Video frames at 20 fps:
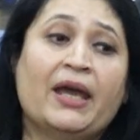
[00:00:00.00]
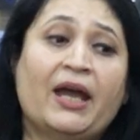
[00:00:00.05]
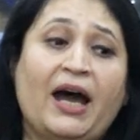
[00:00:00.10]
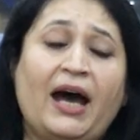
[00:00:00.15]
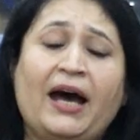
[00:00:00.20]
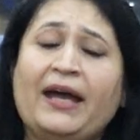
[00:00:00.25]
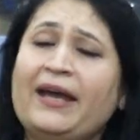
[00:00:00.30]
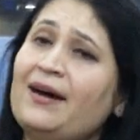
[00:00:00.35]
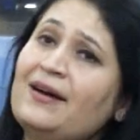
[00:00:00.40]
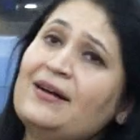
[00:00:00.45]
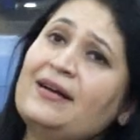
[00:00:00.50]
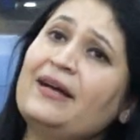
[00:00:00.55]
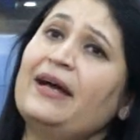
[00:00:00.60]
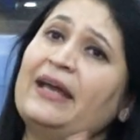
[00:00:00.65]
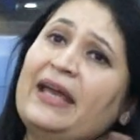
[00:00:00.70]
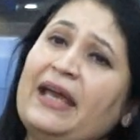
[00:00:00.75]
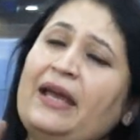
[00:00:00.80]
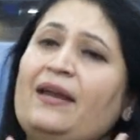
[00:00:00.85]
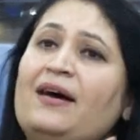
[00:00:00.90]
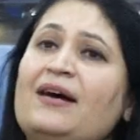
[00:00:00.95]
I
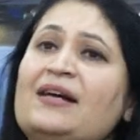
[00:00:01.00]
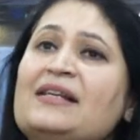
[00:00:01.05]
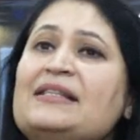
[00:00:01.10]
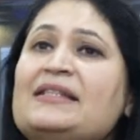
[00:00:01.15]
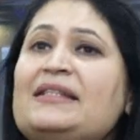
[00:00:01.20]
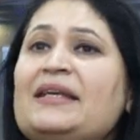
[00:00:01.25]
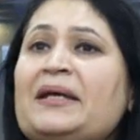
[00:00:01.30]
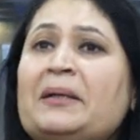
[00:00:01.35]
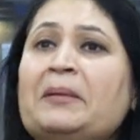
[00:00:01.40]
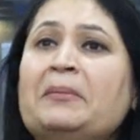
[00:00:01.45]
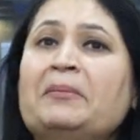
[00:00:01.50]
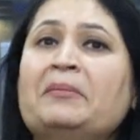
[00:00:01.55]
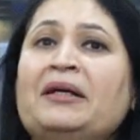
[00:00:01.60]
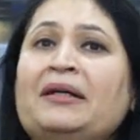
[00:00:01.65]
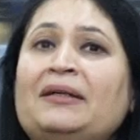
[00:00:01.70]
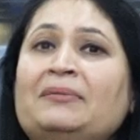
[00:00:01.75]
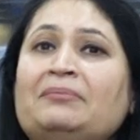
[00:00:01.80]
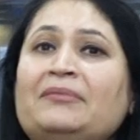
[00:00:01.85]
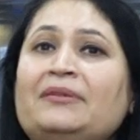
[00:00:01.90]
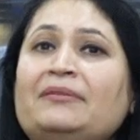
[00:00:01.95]
again asked them
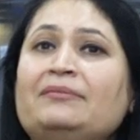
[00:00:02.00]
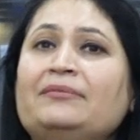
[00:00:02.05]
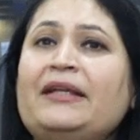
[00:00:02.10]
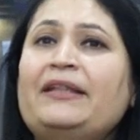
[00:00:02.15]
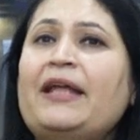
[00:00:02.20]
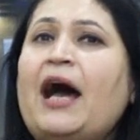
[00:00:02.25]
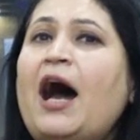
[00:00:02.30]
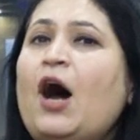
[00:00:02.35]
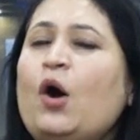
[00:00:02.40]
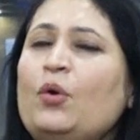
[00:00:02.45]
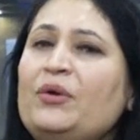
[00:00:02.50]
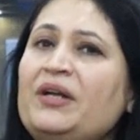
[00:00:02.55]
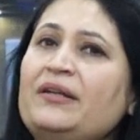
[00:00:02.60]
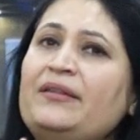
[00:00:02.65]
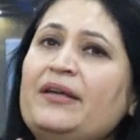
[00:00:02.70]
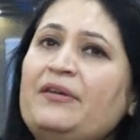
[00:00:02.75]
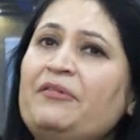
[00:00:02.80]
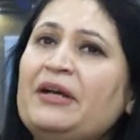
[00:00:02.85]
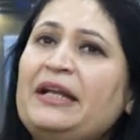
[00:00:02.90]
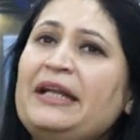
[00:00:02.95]
that how did
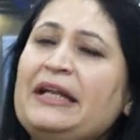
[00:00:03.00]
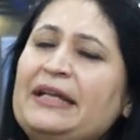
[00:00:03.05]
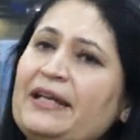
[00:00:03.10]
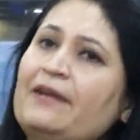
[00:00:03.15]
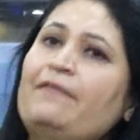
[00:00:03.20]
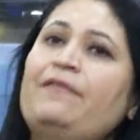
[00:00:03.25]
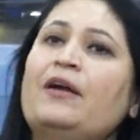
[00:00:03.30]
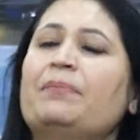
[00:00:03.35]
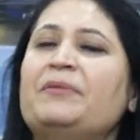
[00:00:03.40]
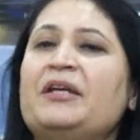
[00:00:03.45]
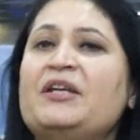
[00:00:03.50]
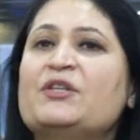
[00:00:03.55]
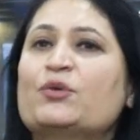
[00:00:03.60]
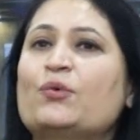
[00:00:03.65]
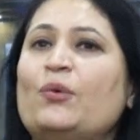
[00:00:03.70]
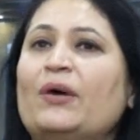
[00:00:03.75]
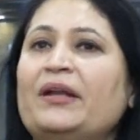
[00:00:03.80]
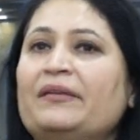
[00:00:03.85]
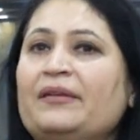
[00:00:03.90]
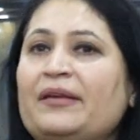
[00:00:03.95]
they really develop these
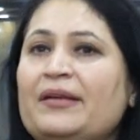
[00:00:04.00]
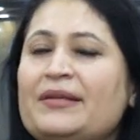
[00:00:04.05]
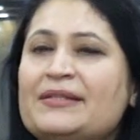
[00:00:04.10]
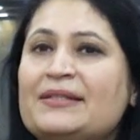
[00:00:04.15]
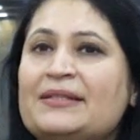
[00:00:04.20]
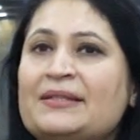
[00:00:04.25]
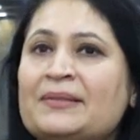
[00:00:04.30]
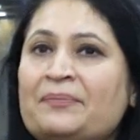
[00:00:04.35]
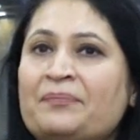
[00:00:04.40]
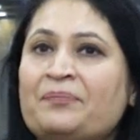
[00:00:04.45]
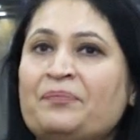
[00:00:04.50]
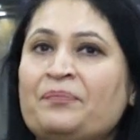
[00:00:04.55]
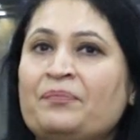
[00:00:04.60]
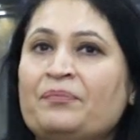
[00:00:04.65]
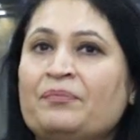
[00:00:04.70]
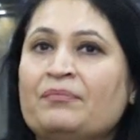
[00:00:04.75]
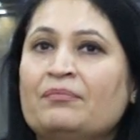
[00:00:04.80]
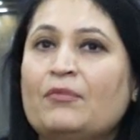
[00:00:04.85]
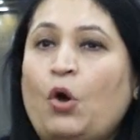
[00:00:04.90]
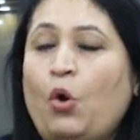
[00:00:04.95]
qualities
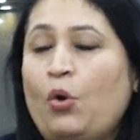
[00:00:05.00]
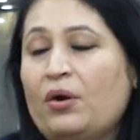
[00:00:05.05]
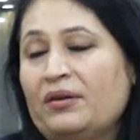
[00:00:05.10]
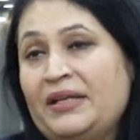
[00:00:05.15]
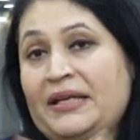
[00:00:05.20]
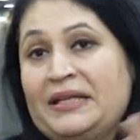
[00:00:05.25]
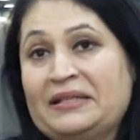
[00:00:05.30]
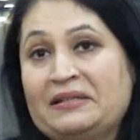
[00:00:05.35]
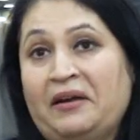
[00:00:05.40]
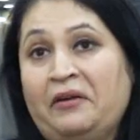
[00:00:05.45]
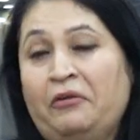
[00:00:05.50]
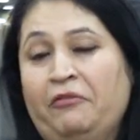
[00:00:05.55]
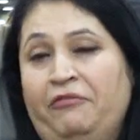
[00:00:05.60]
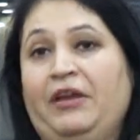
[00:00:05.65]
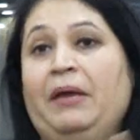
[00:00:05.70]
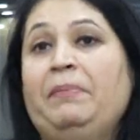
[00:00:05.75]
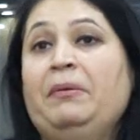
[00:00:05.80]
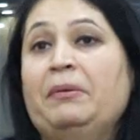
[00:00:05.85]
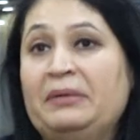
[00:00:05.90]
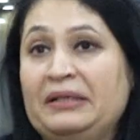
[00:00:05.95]
or these kind of
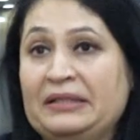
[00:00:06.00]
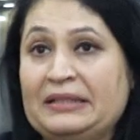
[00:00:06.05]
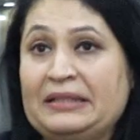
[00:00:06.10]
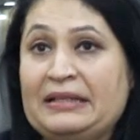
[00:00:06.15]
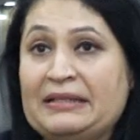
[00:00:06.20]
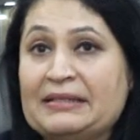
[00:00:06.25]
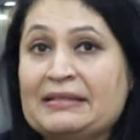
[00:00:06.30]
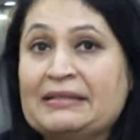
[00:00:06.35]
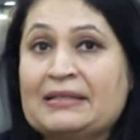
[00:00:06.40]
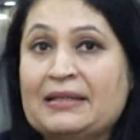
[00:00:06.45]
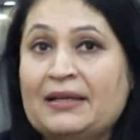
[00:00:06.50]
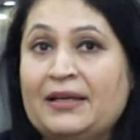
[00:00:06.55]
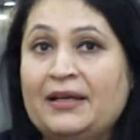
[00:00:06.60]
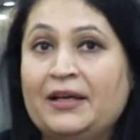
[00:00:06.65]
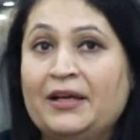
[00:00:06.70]
capabilities?